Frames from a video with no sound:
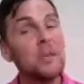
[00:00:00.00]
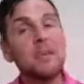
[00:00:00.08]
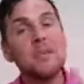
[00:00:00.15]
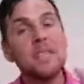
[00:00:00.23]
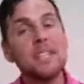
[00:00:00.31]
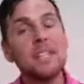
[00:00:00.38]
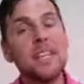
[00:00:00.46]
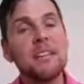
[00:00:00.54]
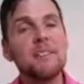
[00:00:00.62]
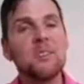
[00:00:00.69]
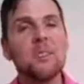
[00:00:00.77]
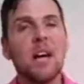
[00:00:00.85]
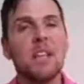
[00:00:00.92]
Maybe they save
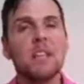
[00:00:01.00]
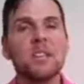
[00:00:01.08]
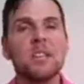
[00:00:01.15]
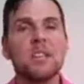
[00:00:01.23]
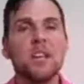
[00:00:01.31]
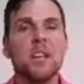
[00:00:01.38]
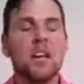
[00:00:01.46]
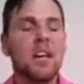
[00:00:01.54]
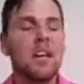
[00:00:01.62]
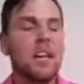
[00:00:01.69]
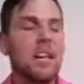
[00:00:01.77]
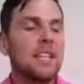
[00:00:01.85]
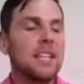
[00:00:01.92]
$2,
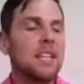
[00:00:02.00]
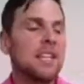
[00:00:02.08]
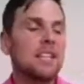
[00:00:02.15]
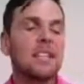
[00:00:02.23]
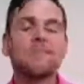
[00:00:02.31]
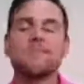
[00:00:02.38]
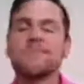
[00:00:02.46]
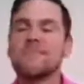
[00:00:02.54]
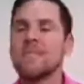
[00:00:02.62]
and then